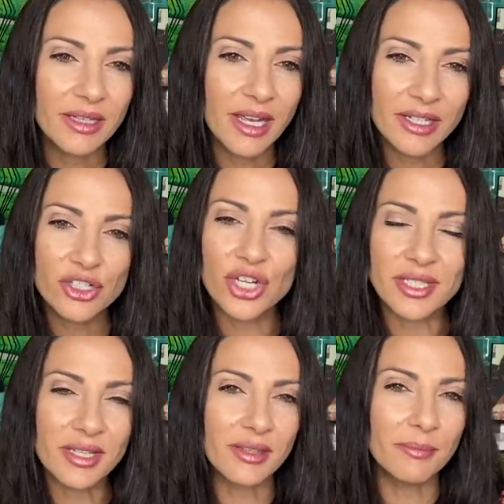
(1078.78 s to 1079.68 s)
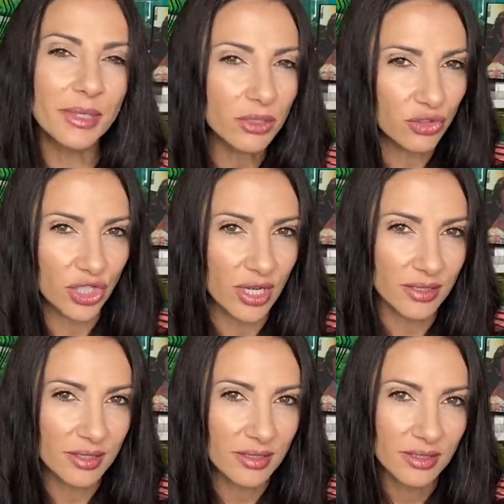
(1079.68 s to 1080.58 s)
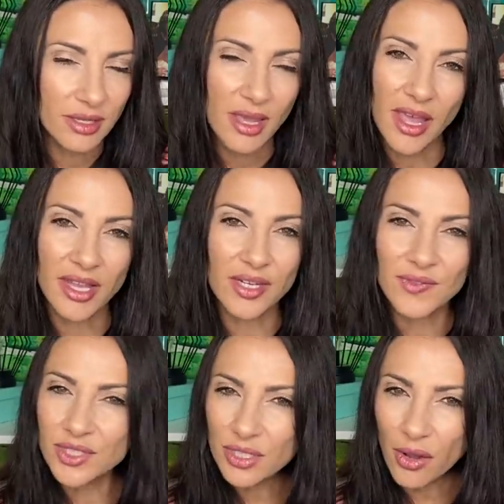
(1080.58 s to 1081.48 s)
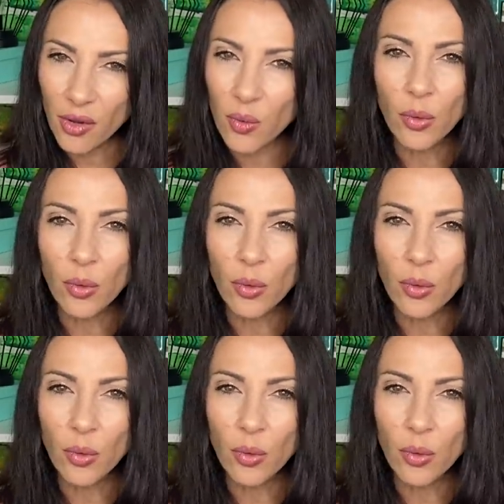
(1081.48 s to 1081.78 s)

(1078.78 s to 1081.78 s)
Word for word: and adjusted the milk jugs? And if so,